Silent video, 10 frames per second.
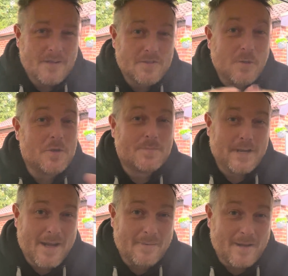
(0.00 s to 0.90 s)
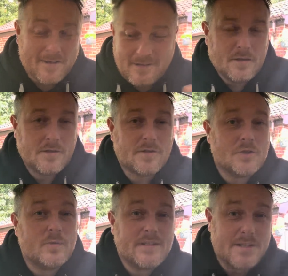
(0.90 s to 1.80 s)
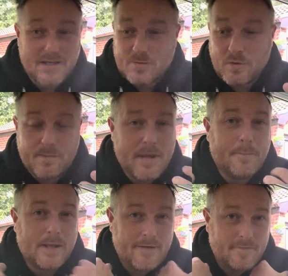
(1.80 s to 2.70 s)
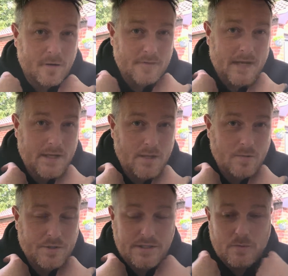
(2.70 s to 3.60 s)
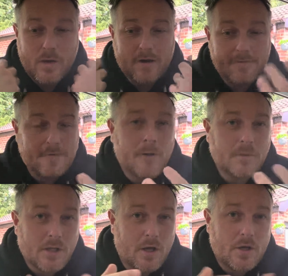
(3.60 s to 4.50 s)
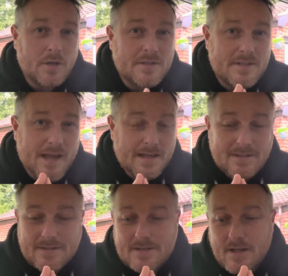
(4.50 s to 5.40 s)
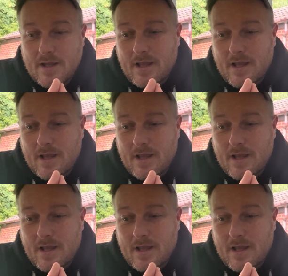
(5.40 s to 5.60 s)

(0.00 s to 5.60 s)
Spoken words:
So what's been happening? So Twitter is one of the main platforms I use, and it's where I've formed a lot of contacts,